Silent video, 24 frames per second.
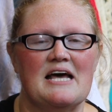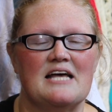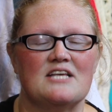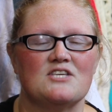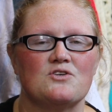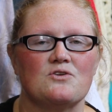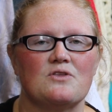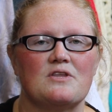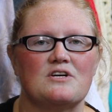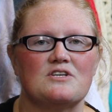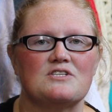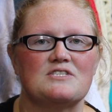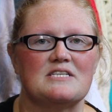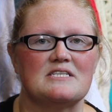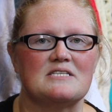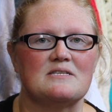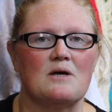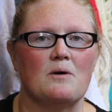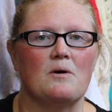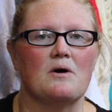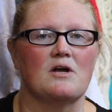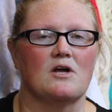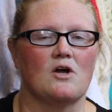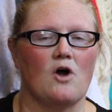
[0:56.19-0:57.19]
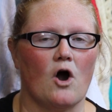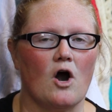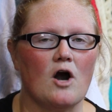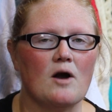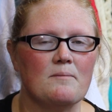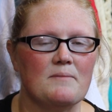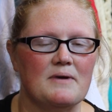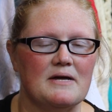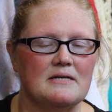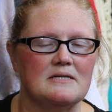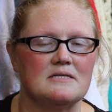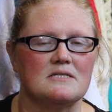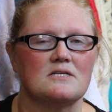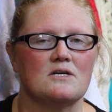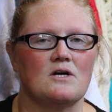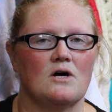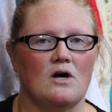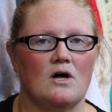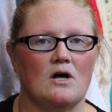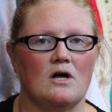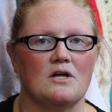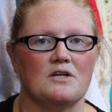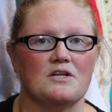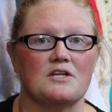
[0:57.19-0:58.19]
and so there's this garment
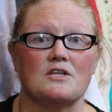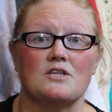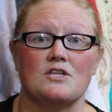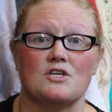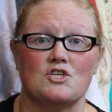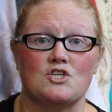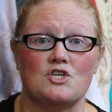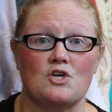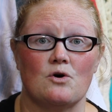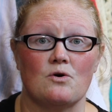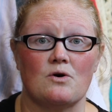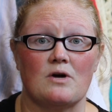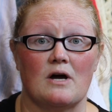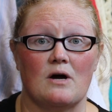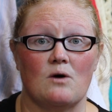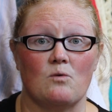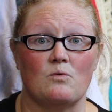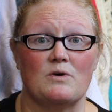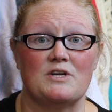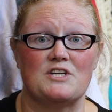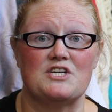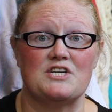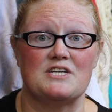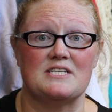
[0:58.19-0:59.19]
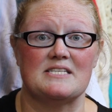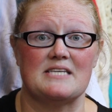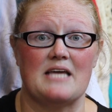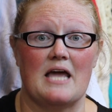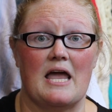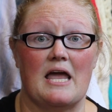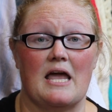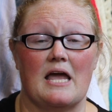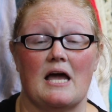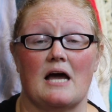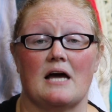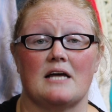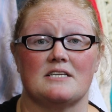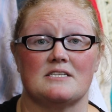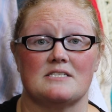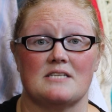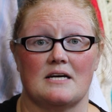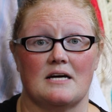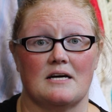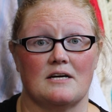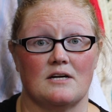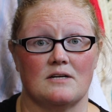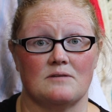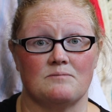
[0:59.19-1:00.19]
called the choka, which is a
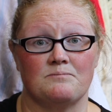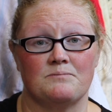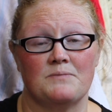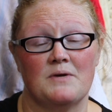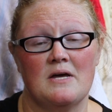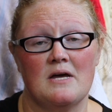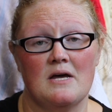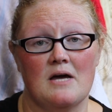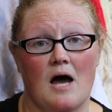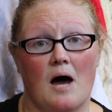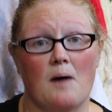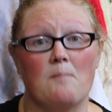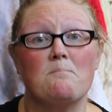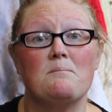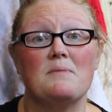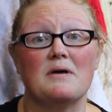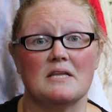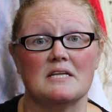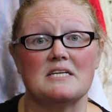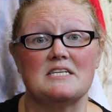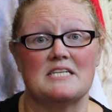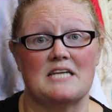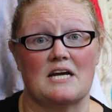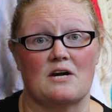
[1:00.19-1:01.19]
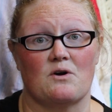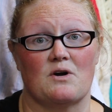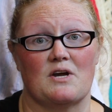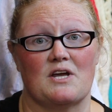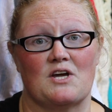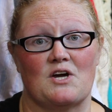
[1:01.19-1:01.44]
military